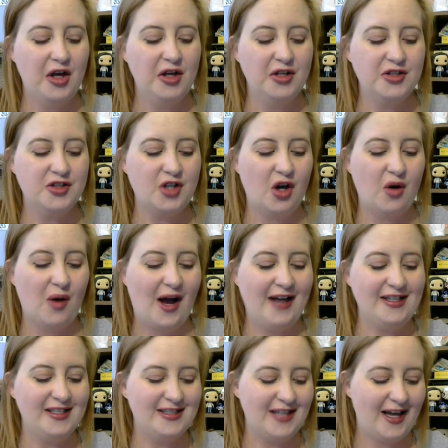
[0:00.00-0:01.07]
So I
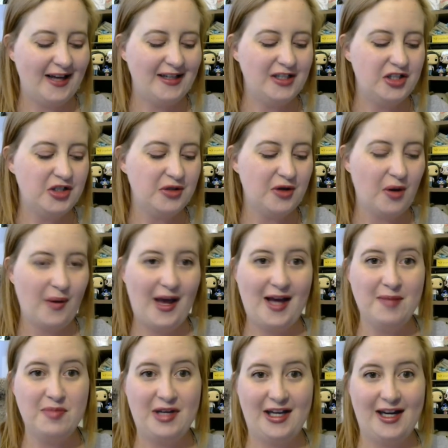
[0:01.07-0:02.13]
decided to go ahead
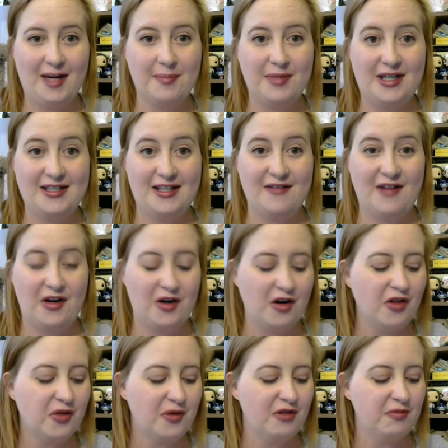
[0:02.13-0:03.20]
and pick it up because I found it
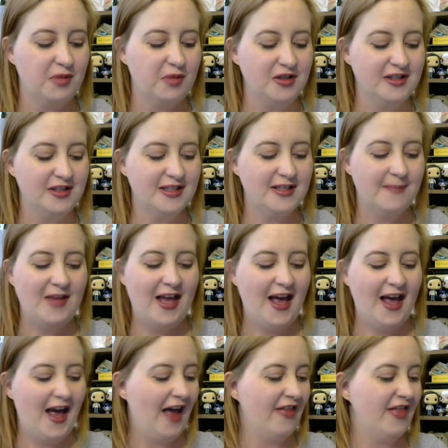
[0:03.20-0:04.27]
on Thrift Books
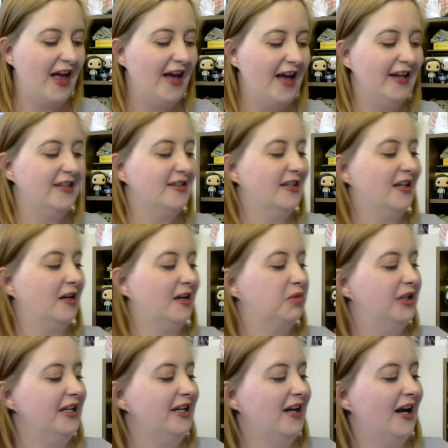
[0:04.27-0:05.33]
and that is the
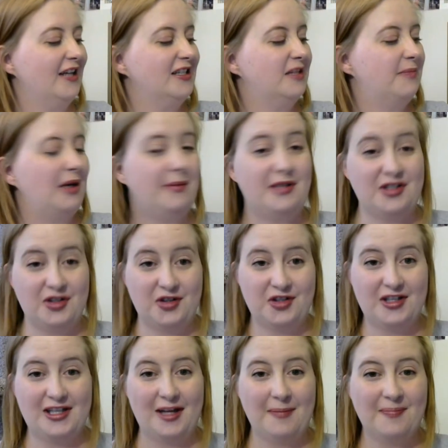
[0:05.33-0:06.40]
Complete Guide to the Babysitter's
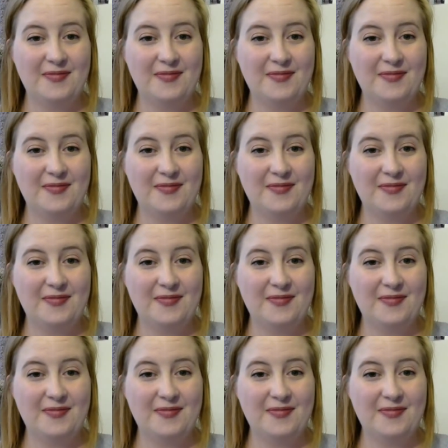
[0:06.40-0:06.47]
Club.